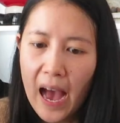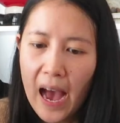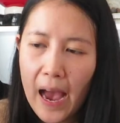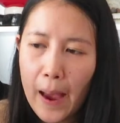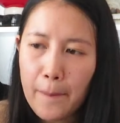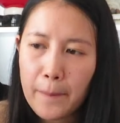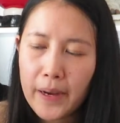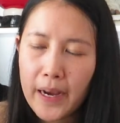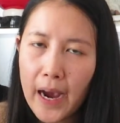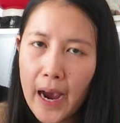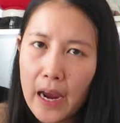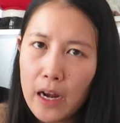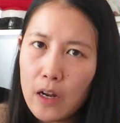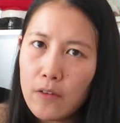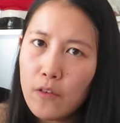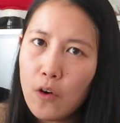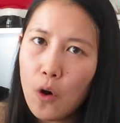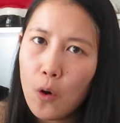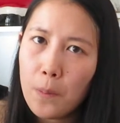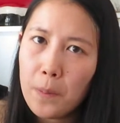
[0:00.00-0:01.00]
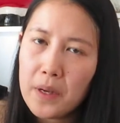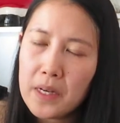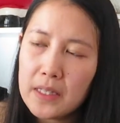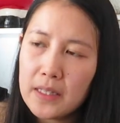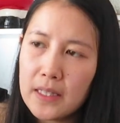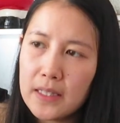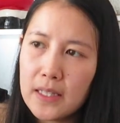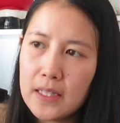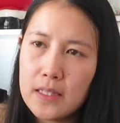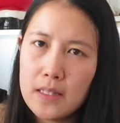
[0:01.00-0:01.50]
I'm kind of
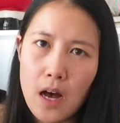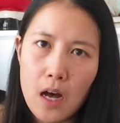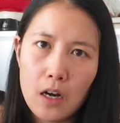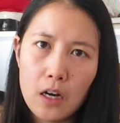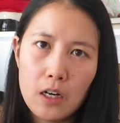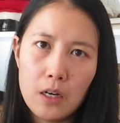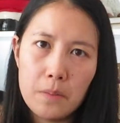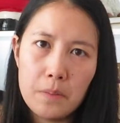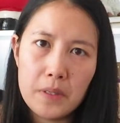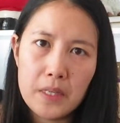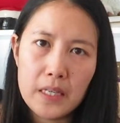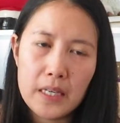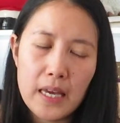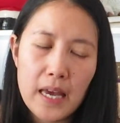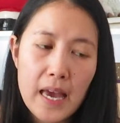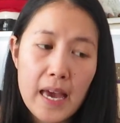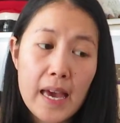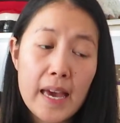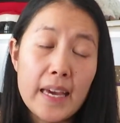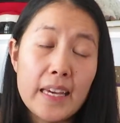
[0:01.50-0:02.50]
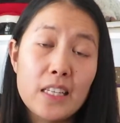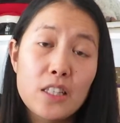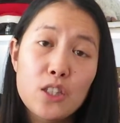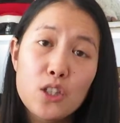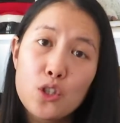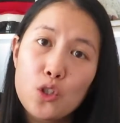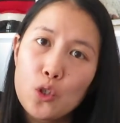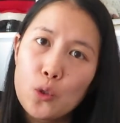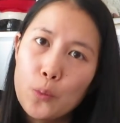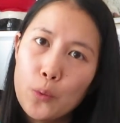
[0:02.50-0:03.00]
hoping this is not going to be a
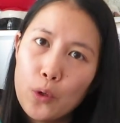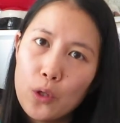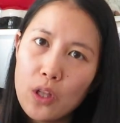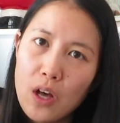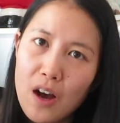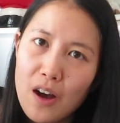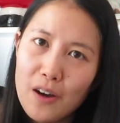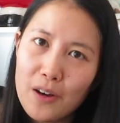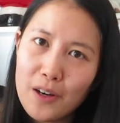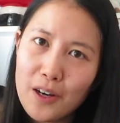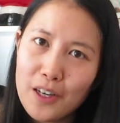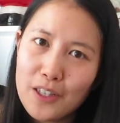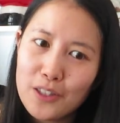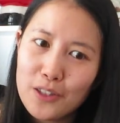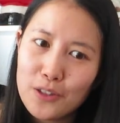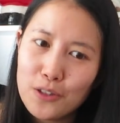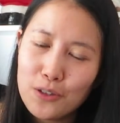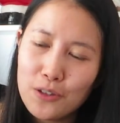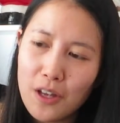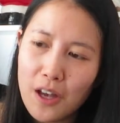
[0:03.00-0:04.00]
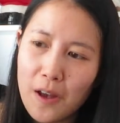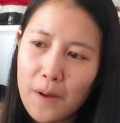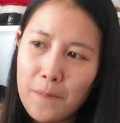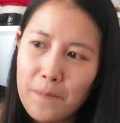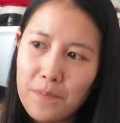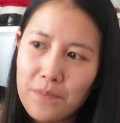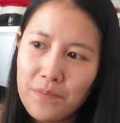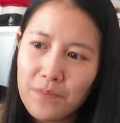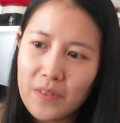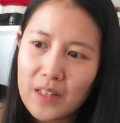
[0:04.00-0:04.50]
super long
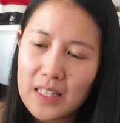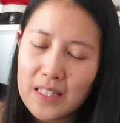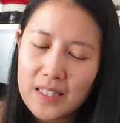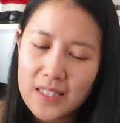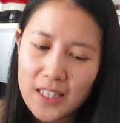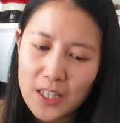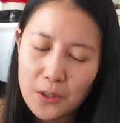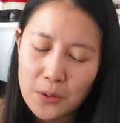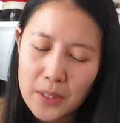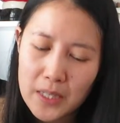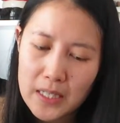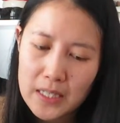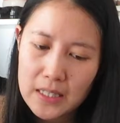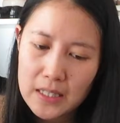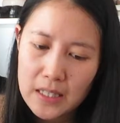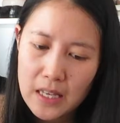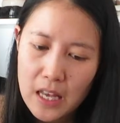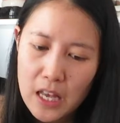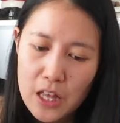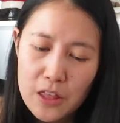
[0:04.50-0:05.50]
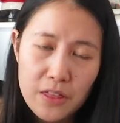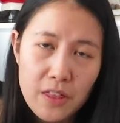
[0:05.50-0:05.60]
um, series,